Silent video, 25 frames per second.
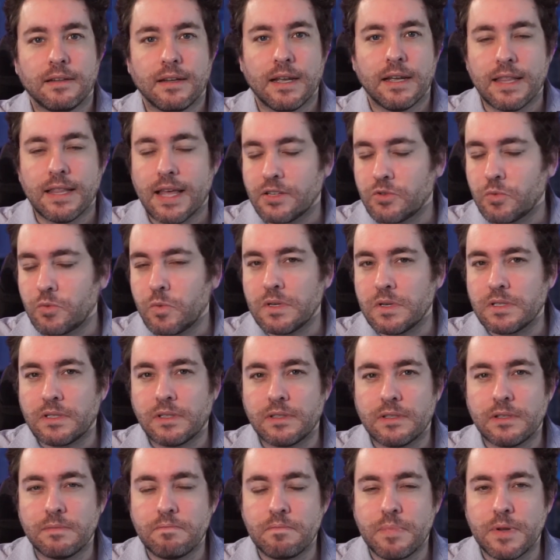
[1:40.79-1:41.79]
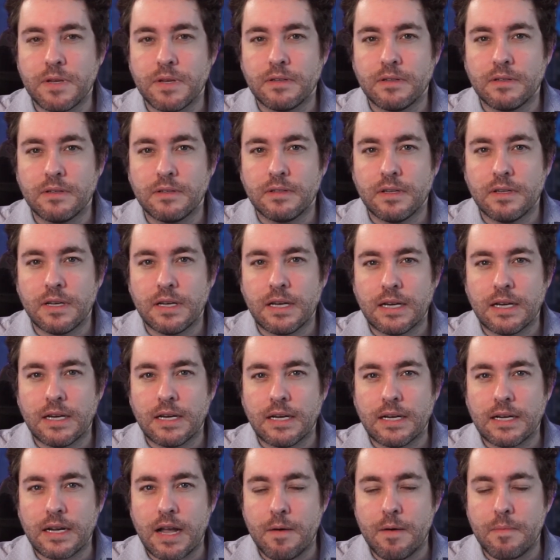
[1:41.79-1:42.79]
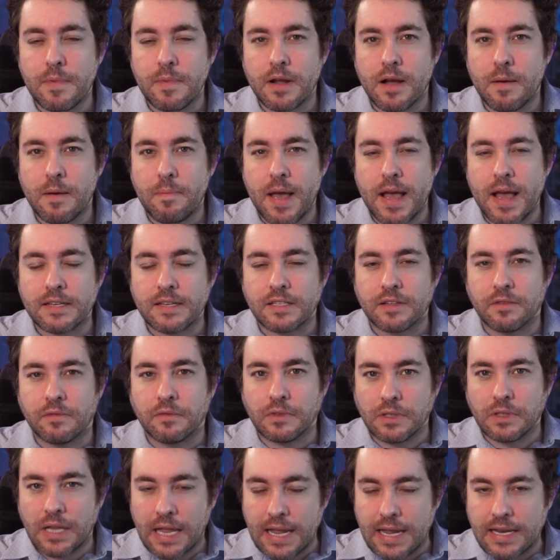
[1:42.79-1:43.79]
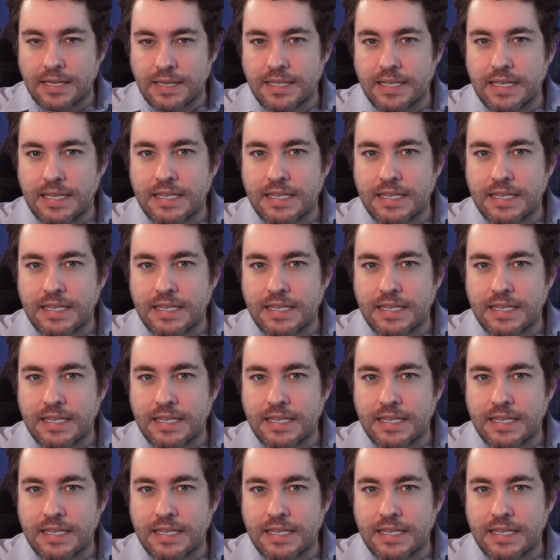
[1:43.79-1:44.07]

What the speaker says: And that's what's been coming up as of late,